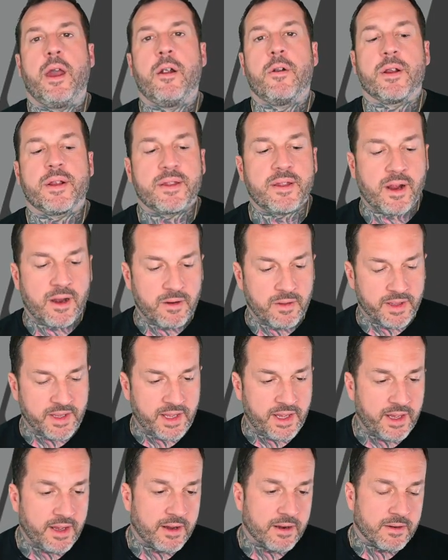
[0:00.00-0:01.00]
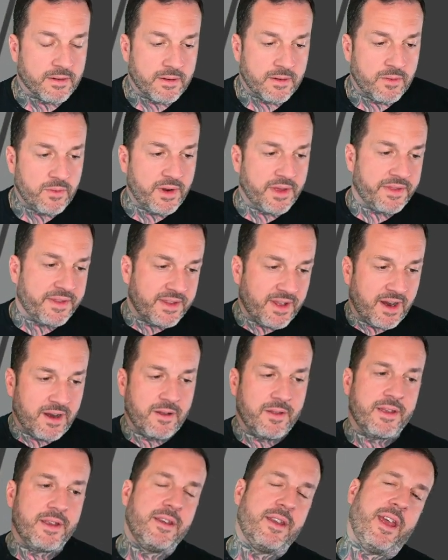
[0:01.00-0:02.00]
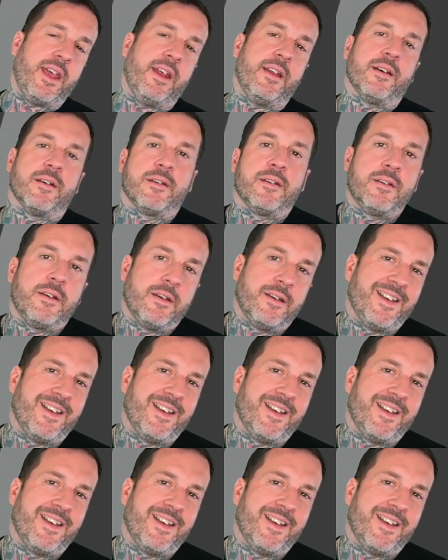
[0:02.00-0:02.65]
Eric Darling here with Darling Data.